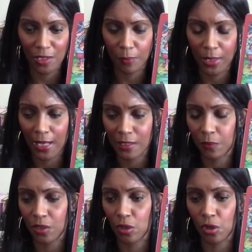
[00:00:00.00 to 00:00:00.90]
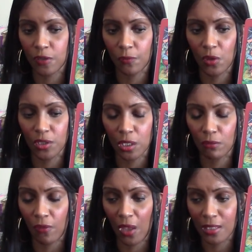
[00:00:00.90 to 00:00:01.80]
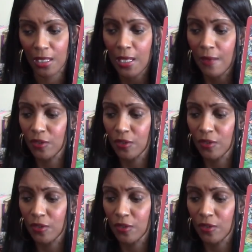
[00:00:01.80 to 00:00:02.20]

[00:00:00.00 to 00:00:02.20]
in the past with the Knight of Wands in the reverse.